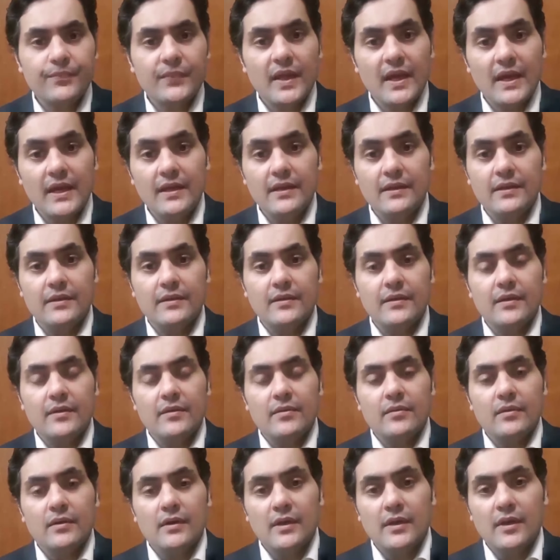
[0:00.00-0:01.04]
in
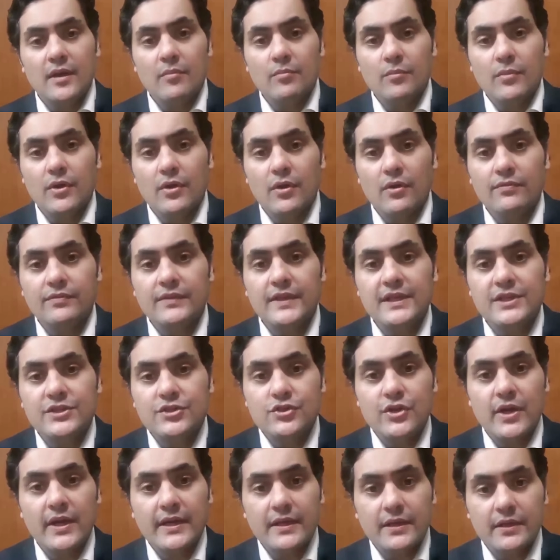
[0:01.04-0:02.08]
a number of these
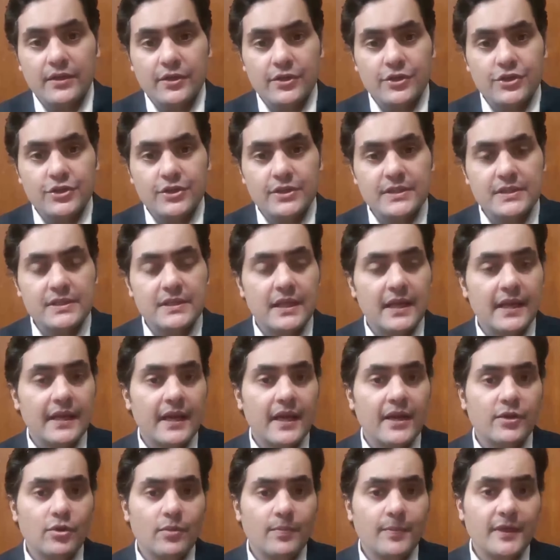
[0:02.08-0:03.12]
dry conditions like
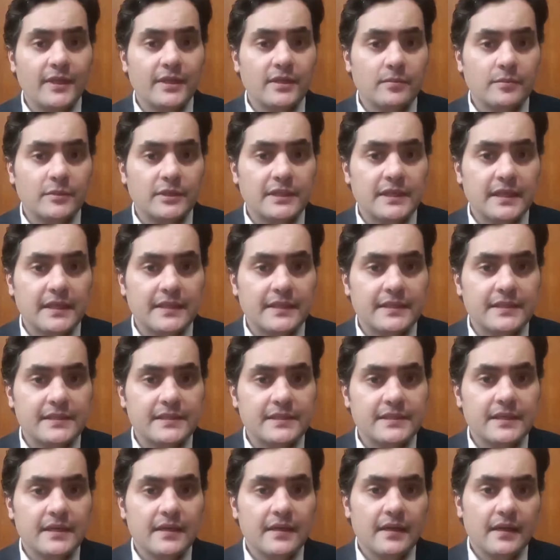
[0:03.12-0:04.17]
atopic dermatitis
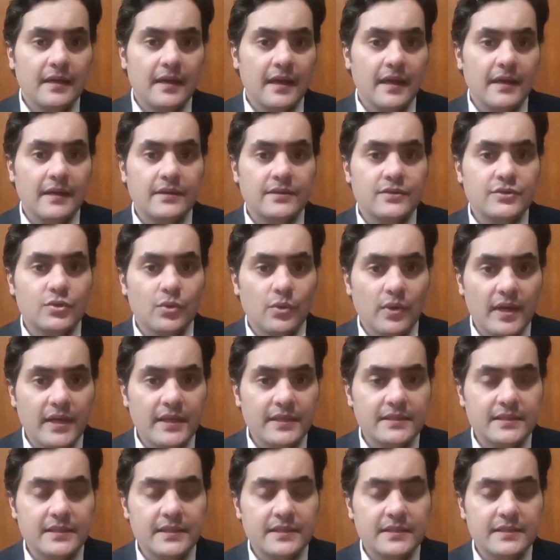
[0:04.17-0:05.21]
and
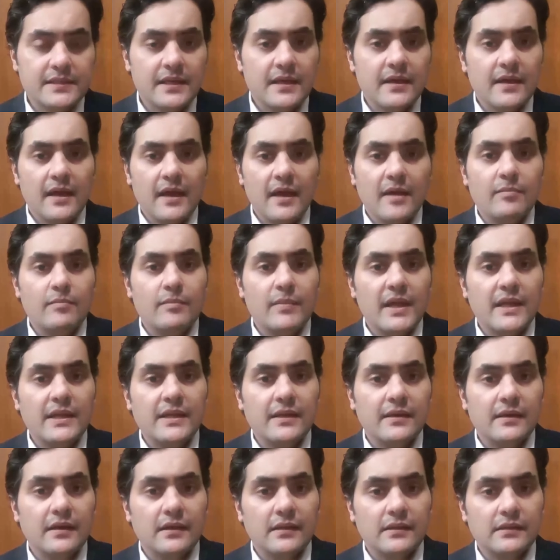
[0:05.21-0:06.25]
psoriasis and
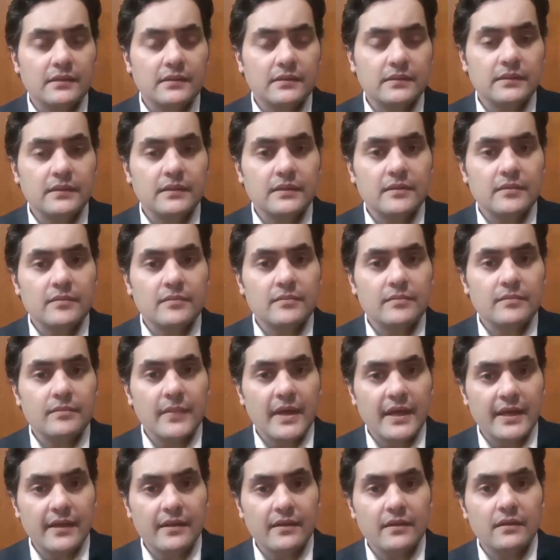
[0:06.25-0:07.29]
many other
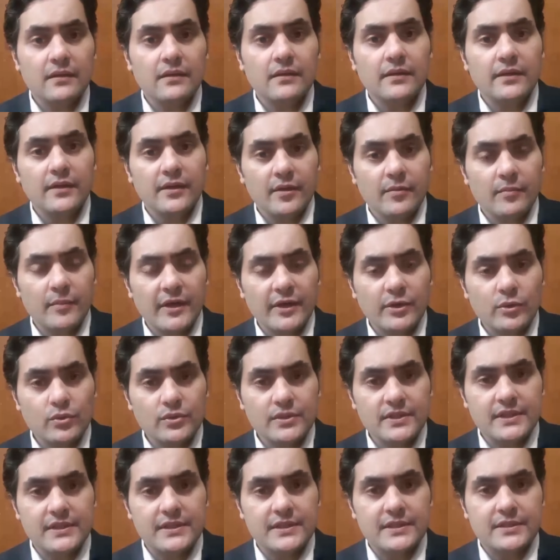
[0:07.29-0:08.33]
medical
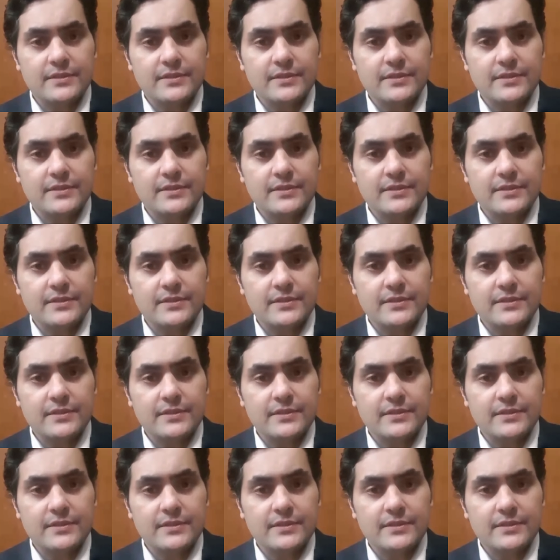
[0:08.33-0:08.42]
dermatosis.